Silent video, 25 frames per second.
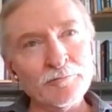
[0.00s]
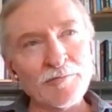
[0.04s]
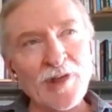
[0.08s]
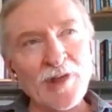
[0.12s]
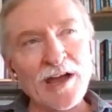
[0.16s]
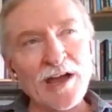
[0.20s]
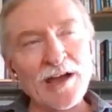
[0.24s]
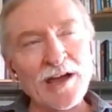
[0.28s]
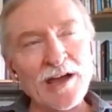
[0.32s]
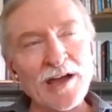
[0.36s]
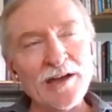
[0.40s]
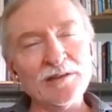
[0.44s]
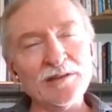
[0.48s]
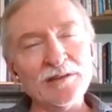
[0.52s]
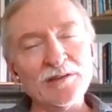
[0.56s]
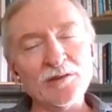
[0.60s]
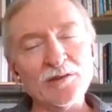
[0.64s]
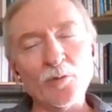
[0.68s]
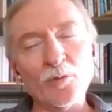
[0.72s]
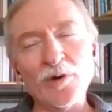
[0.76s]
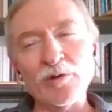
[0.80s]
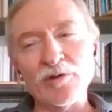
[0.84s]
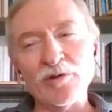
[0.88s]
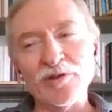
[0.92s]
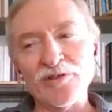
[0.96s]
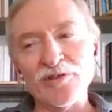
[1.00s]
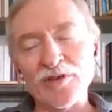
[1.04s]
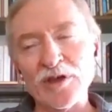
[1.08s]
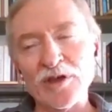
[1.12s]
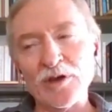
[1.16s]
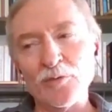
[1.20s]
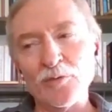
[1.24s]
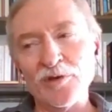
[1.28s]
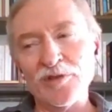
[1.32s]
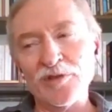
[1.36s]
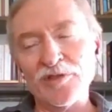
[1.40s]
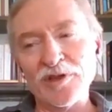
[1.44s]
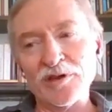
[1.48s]
I think the way Rosetto
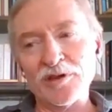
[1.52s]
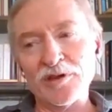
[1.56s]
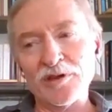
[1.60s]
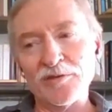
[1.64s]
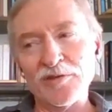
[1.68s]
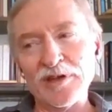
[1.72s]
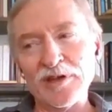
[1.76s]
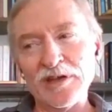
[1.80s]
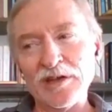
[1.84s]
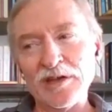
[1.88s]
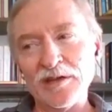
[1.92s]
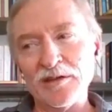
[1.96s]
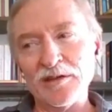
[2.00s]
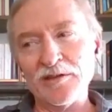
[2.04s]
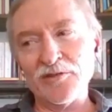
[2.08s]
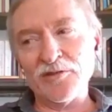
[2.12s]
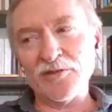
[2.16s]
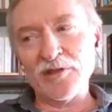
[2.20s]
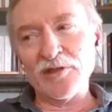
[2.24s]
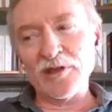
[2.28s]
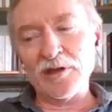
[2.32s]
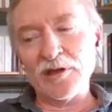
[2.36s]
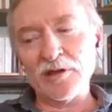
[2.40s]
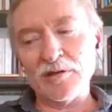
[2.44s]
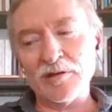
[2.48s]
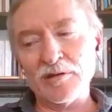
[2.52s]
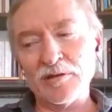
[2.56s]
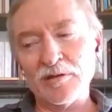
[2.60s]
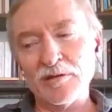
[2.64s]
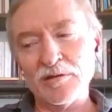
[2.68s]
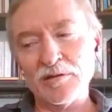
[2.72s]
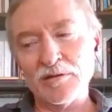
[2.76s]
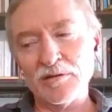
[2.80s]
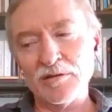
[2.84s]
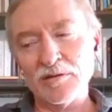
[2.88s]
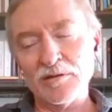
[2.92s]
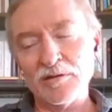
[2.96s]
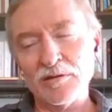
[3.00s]
would think of it is that
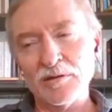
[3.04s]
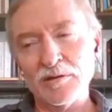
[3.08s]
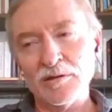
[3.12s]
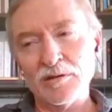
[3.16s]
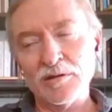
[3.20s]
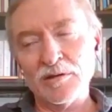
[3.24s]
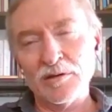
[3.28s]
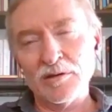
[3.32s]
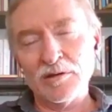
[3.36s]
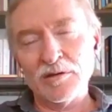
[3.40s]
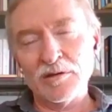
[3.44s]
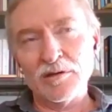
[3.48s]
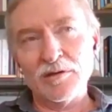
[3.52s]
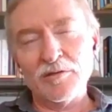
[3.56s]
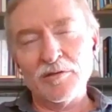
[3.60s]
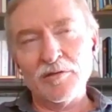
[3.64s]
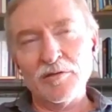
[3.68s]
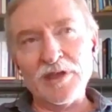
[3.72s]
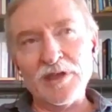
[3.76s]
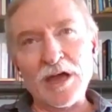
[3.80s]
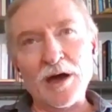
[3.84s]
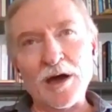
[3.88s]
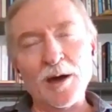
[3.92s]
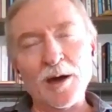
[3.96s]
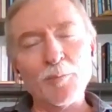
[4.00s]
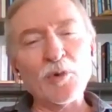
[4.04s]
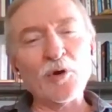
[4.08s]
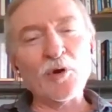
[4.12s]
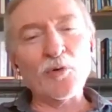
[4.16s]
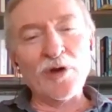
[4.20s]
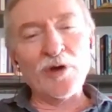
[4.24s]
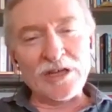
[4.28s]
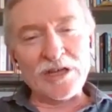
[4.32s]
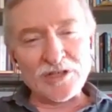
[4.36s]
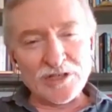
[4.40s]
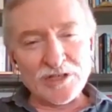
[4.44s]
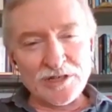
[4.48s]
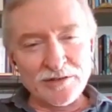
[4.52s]
the
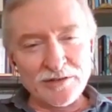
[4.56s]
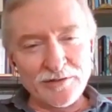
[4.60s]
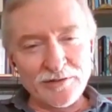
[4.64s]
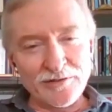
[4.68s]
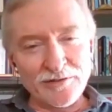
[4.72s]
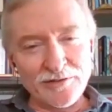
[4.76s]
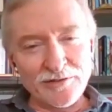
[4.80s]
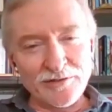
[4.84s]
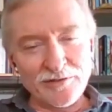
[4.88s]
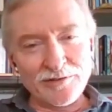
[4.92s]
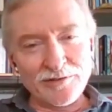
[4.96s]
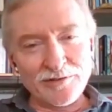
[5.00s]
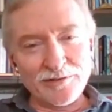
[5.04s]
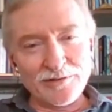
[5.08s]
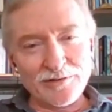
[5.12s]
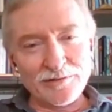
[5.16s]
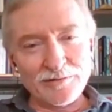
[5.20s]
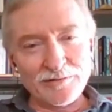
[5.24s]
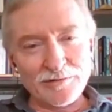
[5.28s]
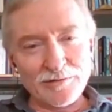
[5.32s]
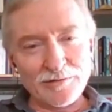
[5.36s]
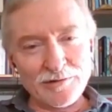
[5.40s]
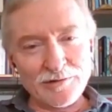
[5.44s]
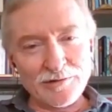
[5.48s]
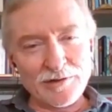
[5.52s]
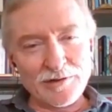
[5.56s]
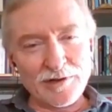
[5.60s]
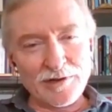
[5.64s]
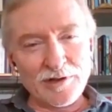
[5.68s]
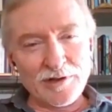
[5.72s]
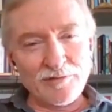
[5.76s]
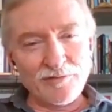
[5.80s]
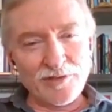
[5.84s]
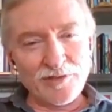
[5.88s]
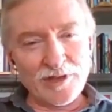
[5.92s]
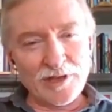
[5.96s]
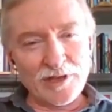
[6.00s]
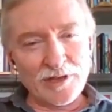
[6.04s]
operations
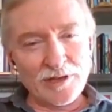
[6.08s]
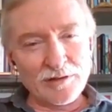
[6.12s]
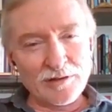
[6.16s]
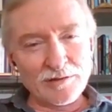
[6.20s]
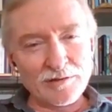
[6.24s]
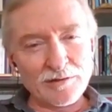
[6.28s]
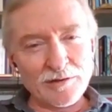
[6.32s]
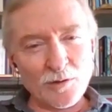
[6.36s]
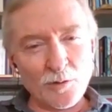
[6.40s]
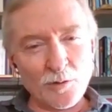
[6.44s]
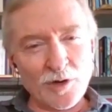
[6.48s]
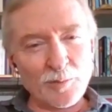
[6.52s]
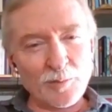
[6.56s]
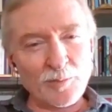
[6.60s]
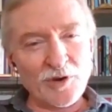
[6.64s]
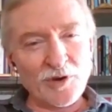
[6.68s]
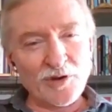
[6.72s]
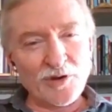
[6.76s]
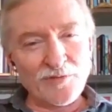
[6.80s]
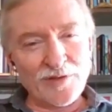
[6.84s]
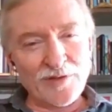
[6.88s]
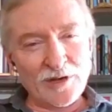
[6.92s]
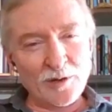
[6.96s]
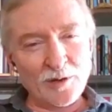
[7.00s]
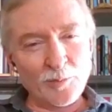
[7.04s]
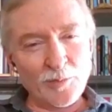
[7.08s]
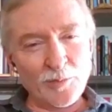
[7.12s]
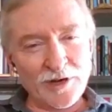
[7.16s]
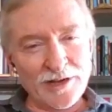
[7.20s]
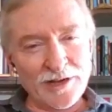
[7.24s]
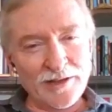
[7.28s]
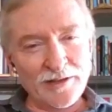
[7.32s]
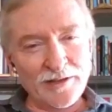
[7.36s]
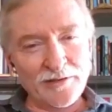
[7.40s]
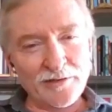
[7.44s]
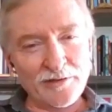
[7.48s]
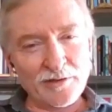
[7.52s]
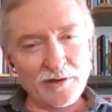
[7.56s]
of the cooperative
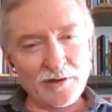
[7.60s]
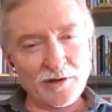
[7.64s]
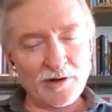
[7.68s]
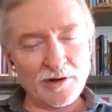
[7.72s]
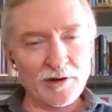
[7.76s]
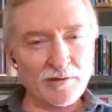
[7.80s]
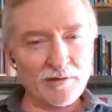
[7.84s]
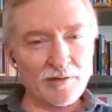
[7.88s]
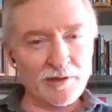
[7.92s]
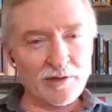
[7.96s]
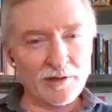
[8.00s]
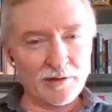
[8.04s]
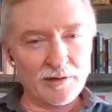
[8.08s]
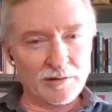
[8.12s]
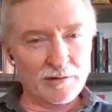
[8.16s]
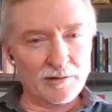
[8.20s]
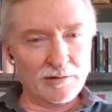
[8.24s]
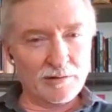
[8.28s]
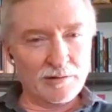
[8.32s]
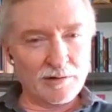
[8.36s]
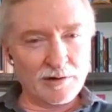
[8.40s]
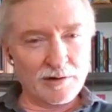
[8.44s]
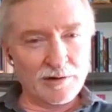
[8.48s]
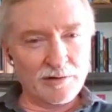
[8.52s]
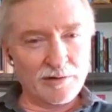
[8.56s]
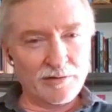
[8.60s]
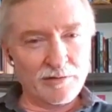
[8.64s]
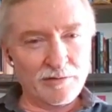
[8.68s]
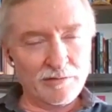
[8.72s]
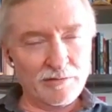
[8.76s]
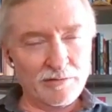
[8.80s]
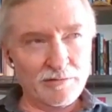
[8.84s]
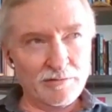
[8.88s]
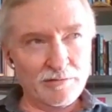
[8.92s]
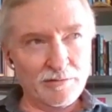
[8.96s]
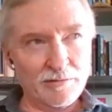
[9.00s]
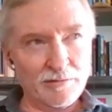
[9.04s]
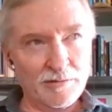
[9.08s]
enterprise are the are
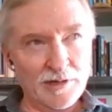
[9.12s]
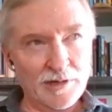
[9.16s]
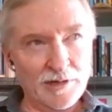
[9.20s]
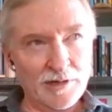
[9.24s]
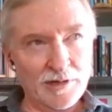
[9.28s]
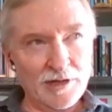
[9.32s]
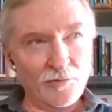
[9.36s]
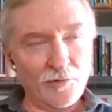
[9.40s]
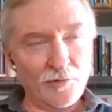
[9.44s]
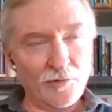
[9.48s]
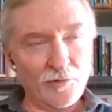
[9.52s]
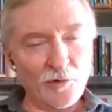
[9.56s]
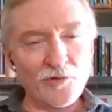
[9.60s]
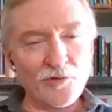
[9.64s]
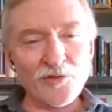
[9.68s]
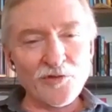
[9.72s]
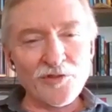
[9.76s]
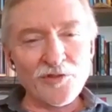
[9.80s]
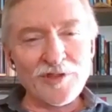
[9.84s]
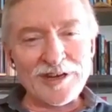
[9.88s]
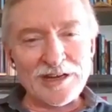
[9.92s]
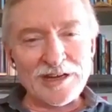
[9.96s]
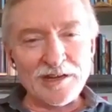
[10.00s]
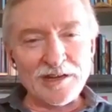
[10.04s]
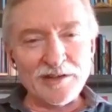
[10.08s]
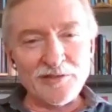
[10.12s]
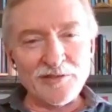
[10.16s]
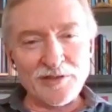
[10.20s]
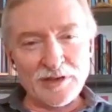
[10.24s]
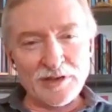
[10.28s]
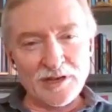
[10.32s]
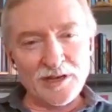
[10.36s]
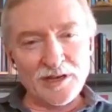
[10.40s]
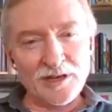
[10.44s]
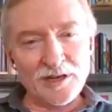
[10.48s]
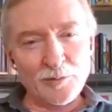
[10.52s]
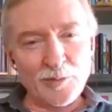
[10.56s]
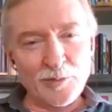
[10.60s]
Those are the needs that
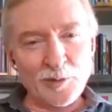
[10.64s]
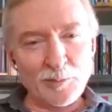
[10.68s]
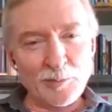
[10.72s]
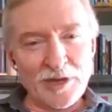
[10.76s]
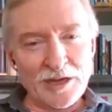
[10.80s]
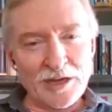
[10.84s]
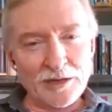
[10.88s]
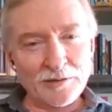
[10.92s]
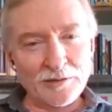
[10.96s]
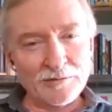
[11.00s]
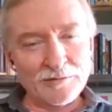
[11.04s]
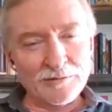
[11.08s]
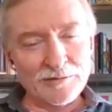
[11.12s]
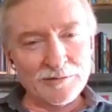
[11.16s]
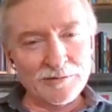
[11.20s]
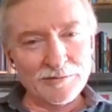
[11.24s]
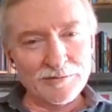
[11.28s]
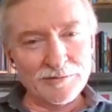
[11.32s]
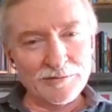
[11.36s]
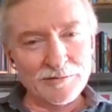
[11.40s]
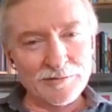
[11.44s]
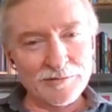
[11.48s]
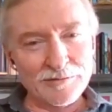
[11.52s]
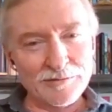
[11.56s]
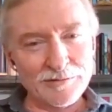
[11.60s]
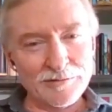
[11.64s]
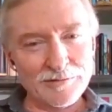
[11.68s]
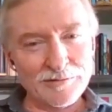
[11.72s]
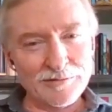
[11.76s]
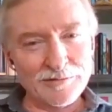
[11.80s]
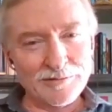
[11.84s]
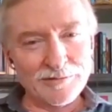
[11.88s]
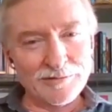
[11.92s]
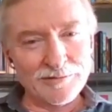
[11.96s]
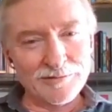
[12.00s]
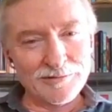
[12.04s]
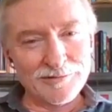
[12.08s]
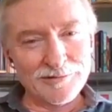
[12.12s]
need to be met.
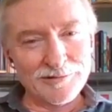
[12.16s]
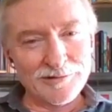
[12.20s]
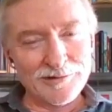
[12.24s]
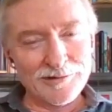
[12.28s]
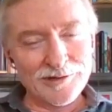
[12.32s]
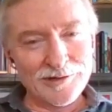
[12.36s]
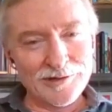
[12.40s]
Mm-hmm.